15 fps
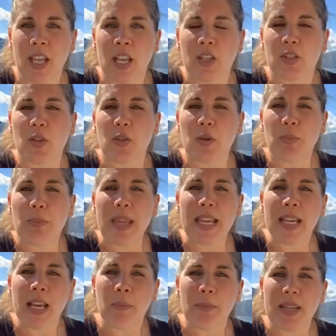So they're
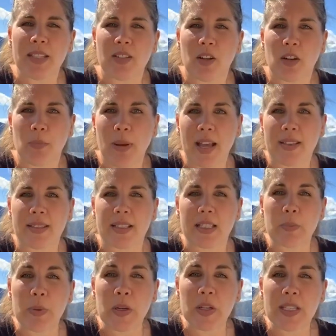made up based on our past
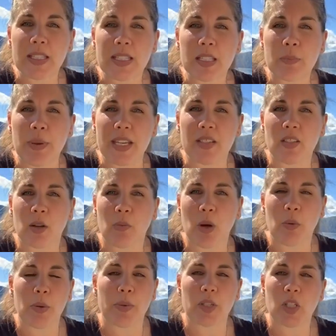experiences, based on what
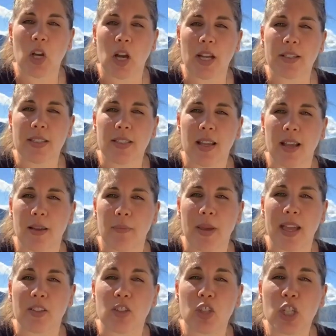we were taught
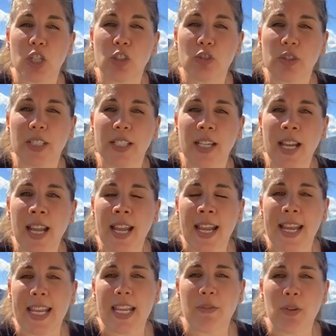as children,
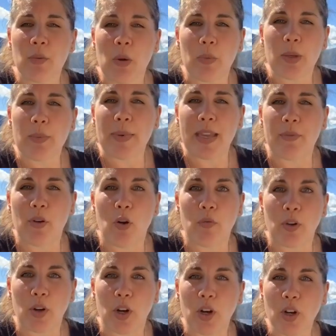even what we may have
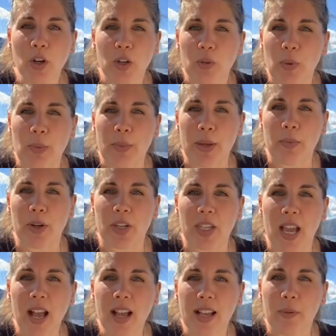overheard when we were
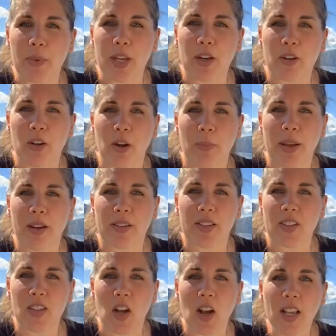young and we heard our
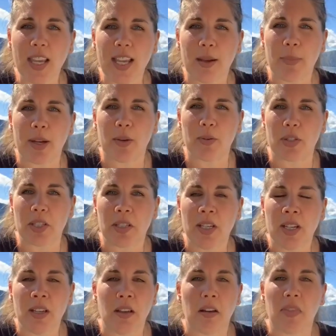parents talking about
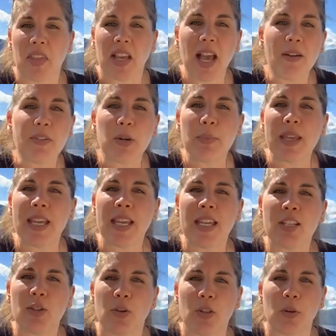the
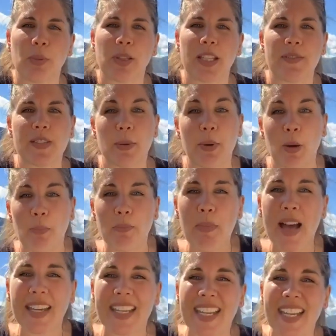government or their beliefs about
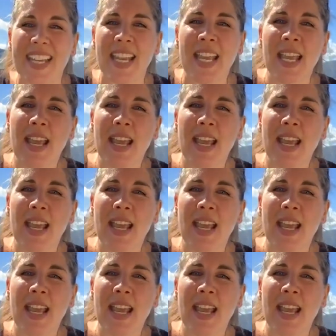money,